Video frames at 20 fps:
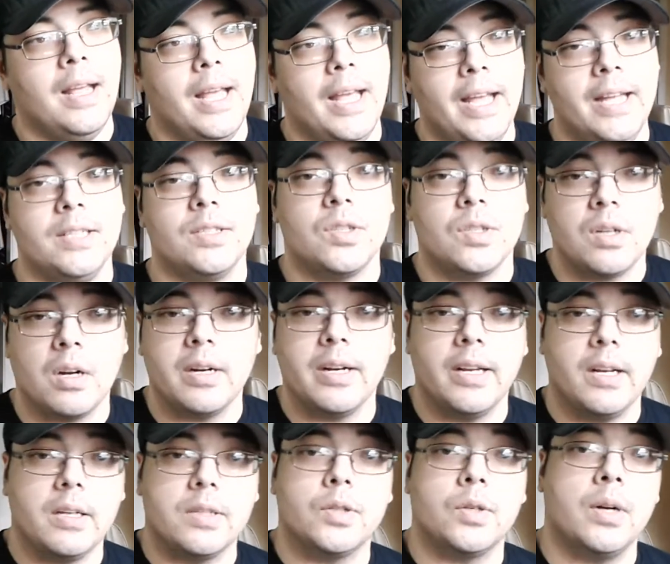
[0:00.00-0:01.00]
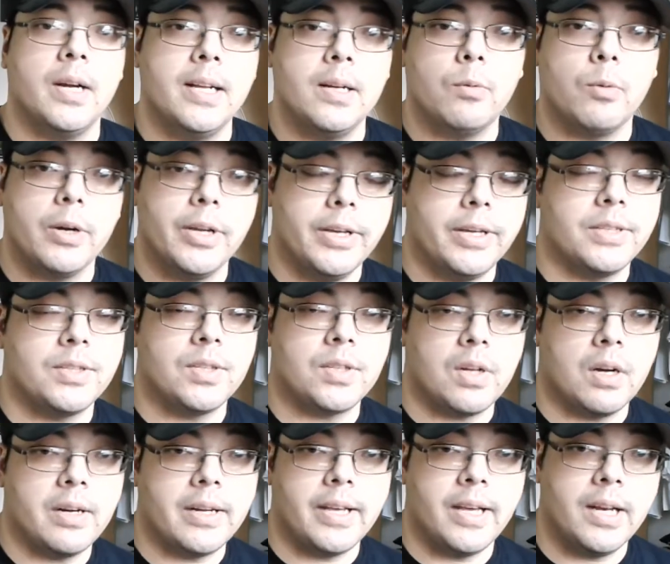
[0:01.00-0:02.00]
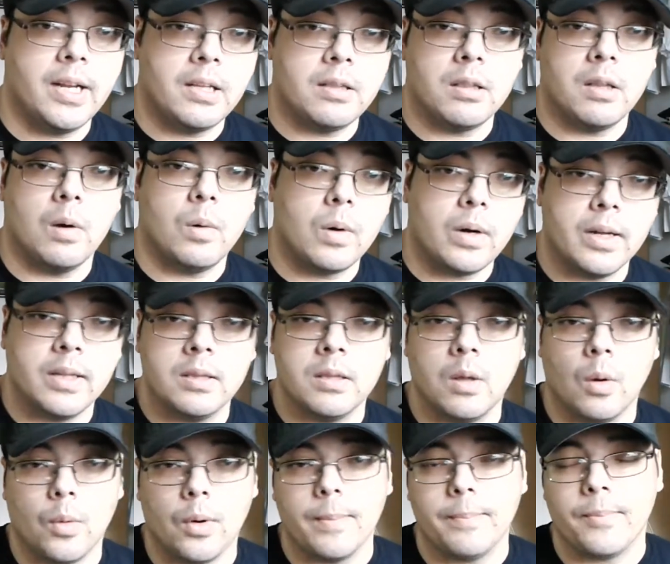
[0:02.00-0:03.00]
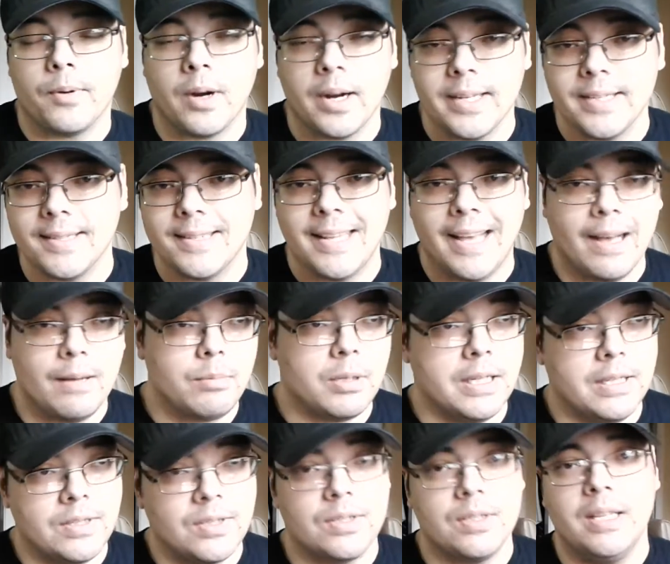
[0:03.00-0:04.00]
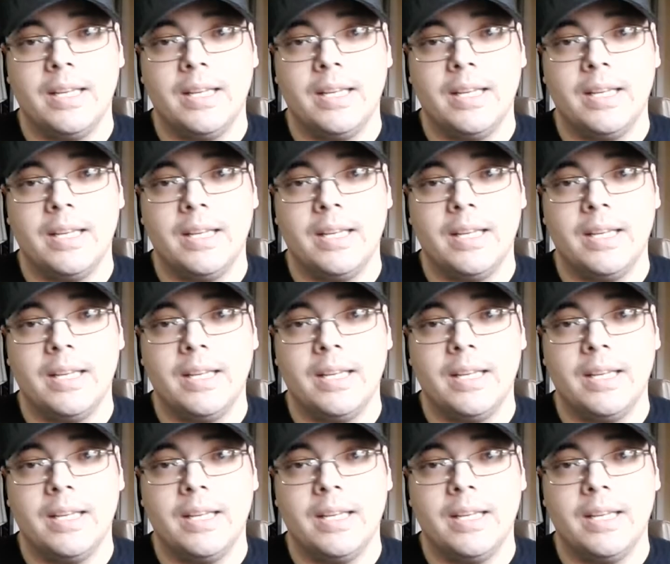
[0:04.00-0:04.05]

it started a trend where you could start getting lower and lower priced tablets.